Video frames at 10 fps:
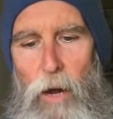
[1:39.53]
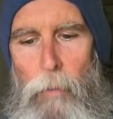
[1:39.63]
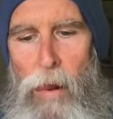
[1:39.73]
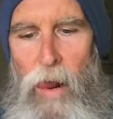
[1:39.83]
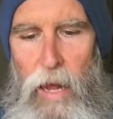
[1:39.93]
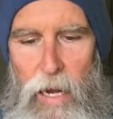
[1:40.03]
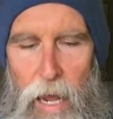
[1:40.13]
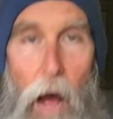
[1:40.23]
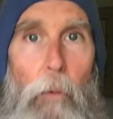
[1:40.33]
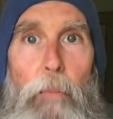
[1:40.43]
But
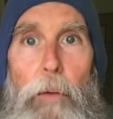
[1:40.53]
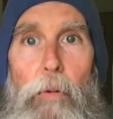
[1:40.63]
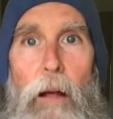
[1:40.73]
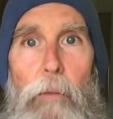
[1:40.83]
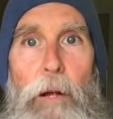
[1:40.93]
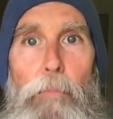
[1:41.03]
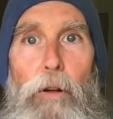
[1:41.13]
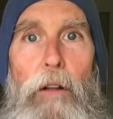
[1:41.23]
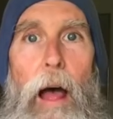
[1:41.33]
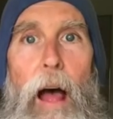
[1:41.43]
anyhow, people, a lot of
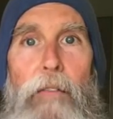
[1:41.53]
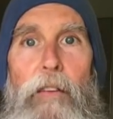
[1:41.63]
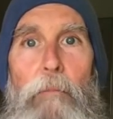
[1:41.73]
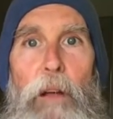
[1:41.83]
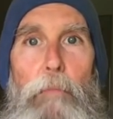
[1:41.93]
people are asking